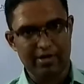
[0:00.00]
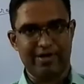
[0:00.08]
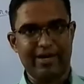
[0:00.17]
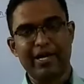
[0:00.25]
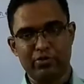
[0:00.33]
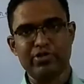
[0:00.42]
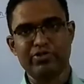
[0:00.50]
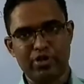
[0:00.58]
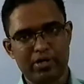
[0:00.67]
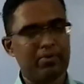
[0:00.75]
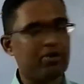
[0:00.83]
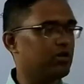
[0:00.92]
try to
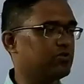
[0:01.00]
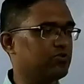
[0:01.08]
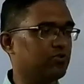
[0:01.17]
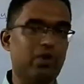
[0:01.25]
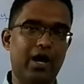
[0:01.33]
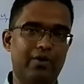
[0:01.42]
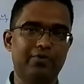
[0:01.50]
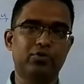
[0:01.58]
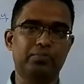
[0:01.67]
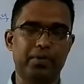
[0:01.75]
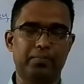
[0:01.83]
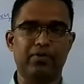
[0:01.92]
enjoy because you have to
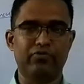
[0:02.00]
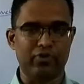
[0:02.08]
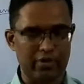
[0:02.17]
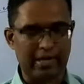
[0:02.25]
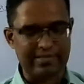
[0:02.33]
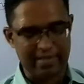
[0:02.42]
prepare for your